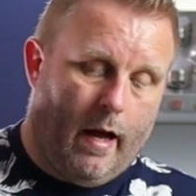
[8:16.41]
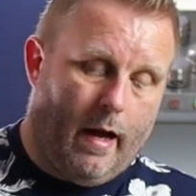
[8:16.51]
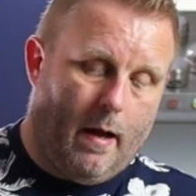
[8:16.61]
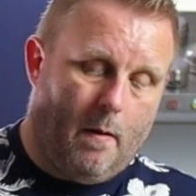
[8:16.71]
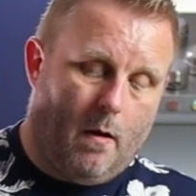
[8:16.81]

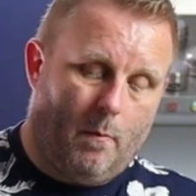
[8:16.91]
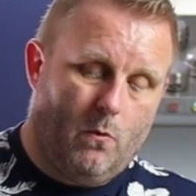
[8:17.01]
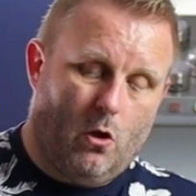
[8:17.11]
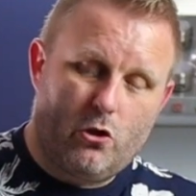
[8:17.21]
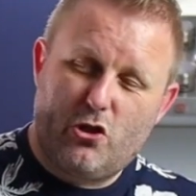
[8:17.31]
Uh,
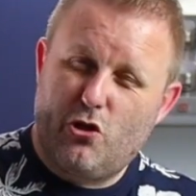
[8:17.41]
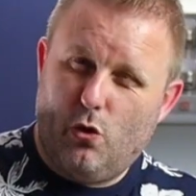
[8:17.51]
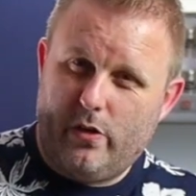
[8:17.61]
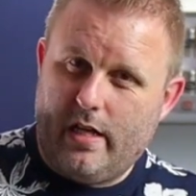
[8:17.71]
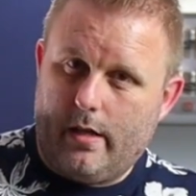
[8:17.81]
I'm not
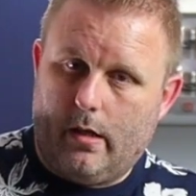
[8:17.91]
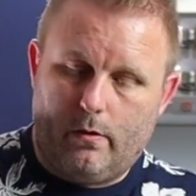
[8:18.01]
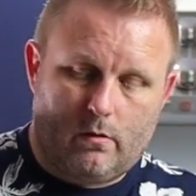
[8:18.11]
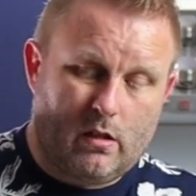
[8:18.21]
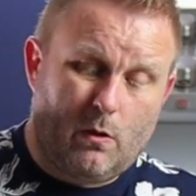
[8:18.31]
sure yet though,
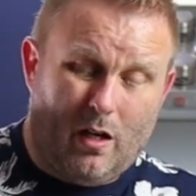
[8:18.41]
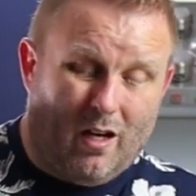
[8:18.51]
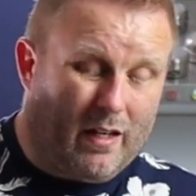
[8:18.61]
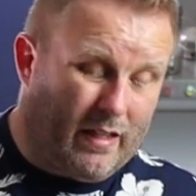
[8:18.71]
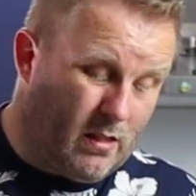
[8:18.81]
because I quite
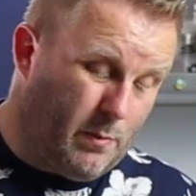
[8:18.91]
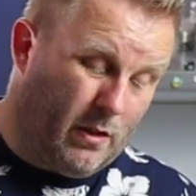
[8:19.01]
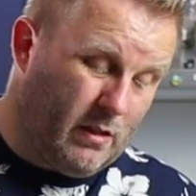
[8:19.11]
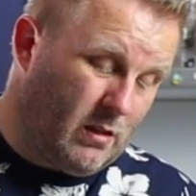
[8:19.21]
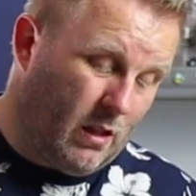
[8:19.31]
like it to be
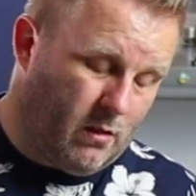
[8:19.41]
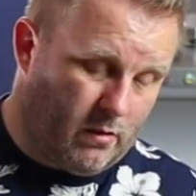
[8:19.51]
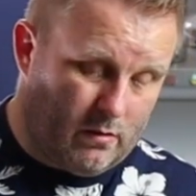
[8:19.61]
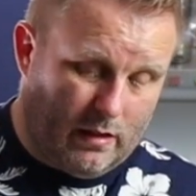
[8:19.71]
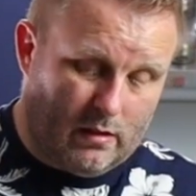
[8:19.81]
honest. I,
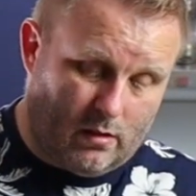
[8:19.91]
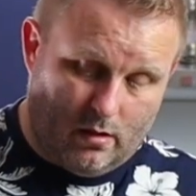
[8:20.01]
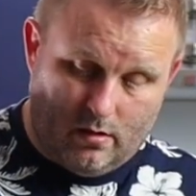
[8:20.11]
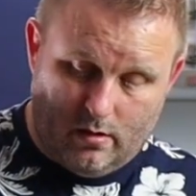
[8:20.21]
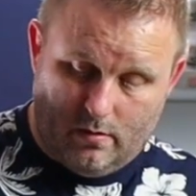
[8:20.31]

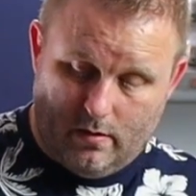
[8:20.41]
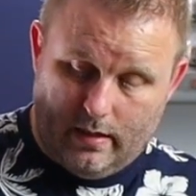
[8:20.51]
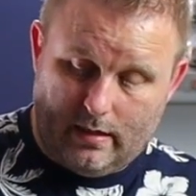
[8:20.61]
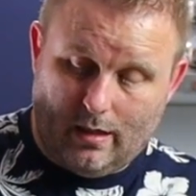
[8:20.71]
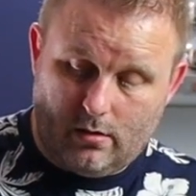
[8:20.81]
it's
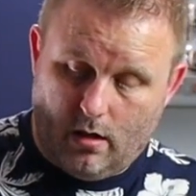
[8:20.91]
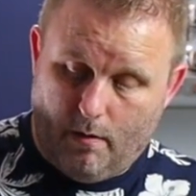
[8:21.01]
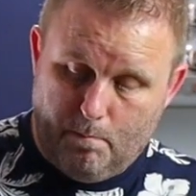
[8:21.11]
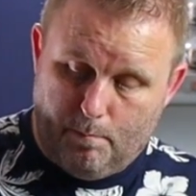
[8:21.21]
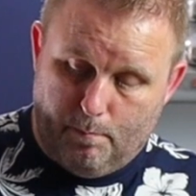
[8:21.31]
it doesn't
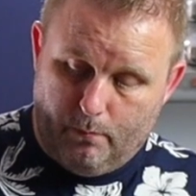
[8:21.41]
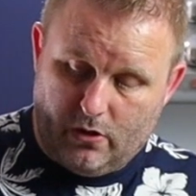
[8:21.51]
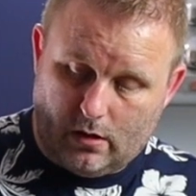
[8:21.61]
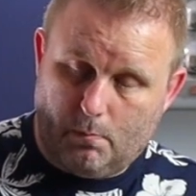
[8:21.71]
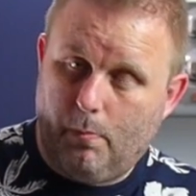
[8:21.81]
uh,
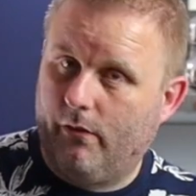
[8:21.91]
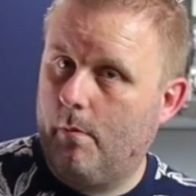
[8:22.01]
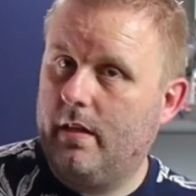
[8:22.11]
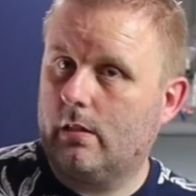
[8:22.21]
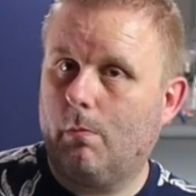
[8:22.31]
it doesn't
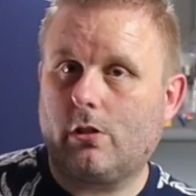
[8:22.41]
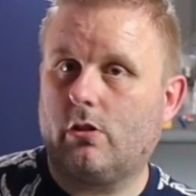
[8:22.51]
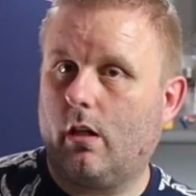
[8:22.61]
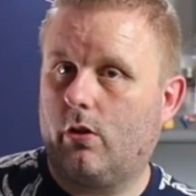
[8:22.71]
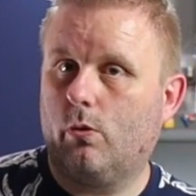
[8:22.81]
bother me as much
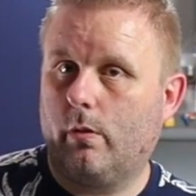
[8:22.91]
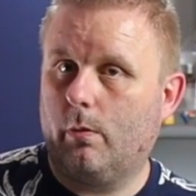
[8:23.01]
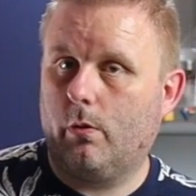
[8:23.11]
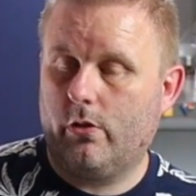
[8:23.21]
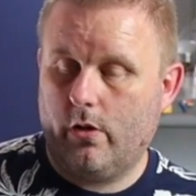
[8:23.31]
as I thought
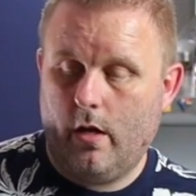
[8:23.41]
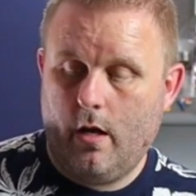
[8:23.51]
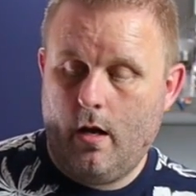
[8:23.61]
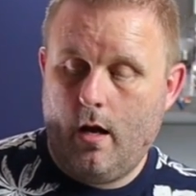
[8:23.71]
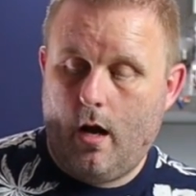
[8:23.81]
it would.
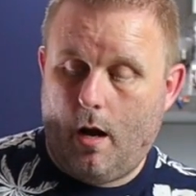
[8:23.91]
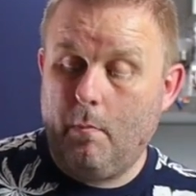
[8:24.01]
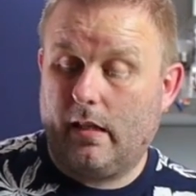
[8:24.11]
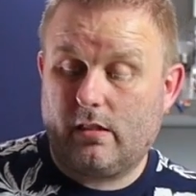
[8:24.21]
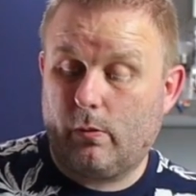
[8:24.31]
I
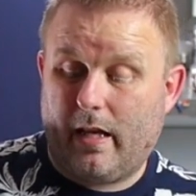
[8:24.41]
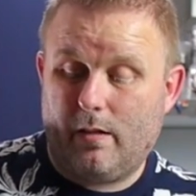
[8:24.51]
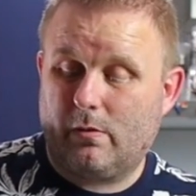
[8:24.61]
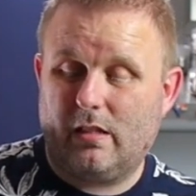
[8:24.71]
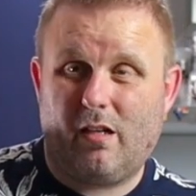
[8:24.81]
might still get
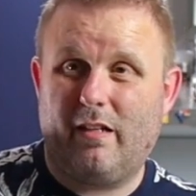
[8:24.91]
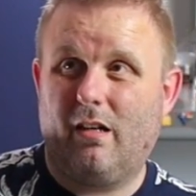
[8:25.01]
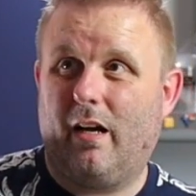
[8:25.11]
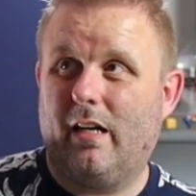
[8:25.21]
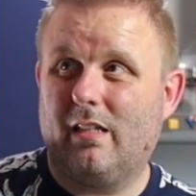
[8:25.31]
them because it's only
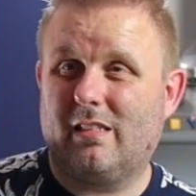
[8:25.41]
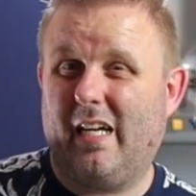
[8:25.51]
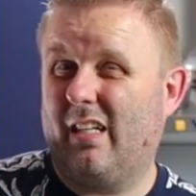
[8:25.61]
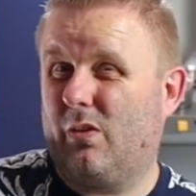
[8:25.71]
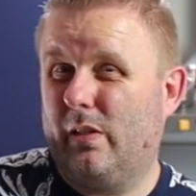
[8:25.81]
like
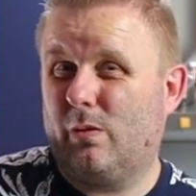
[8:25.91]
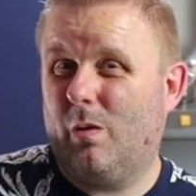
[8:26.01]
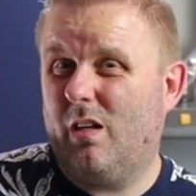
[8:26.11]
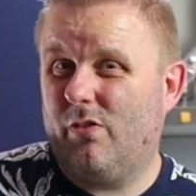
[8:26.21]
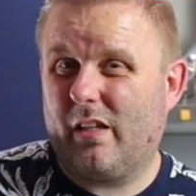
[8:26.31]
ten quid's
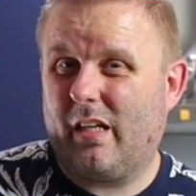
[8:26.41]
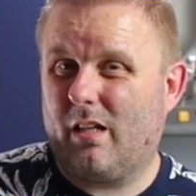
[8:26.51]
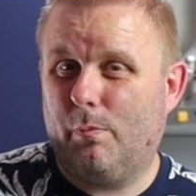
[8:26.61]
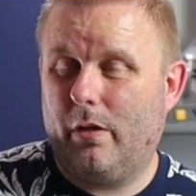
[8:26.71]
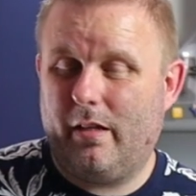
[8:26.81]
worth I
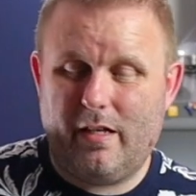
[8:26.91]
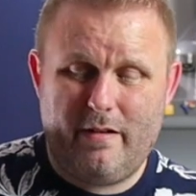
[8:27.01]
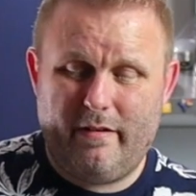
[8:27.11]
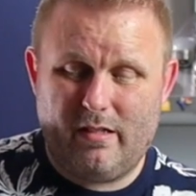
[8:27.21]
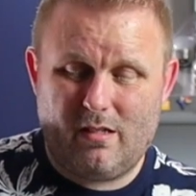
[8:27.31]
think I put in
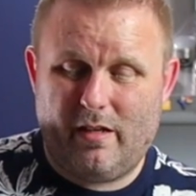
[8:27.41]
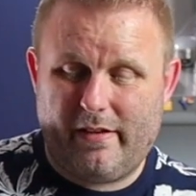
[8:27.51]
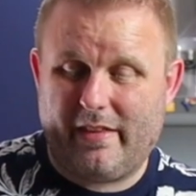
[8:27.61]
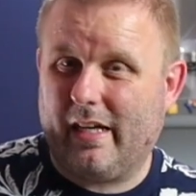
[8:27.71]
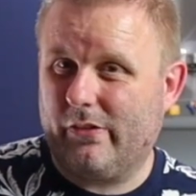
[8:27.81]
there, and it's like
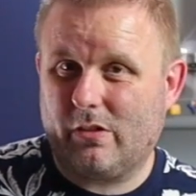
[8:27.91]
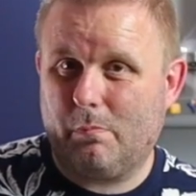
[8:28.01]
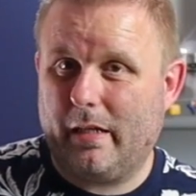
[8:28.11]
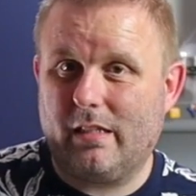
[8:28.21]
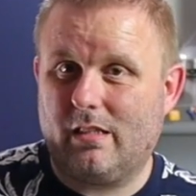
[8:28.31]
a
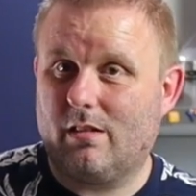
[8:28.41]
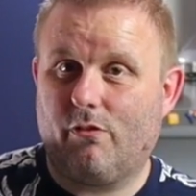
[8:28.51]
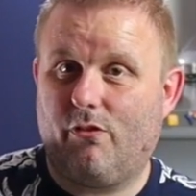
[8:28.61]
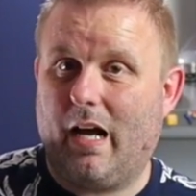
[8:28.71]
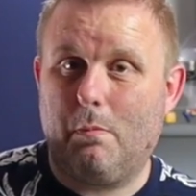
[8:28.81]
thousand pieces
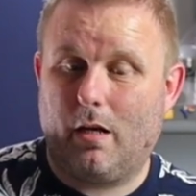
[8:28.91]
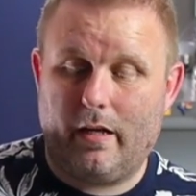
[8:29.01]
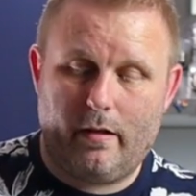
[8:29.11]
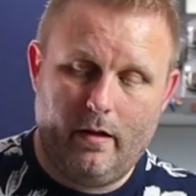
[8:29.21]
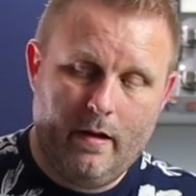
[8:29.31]
of flat
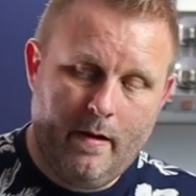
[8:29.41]
plate.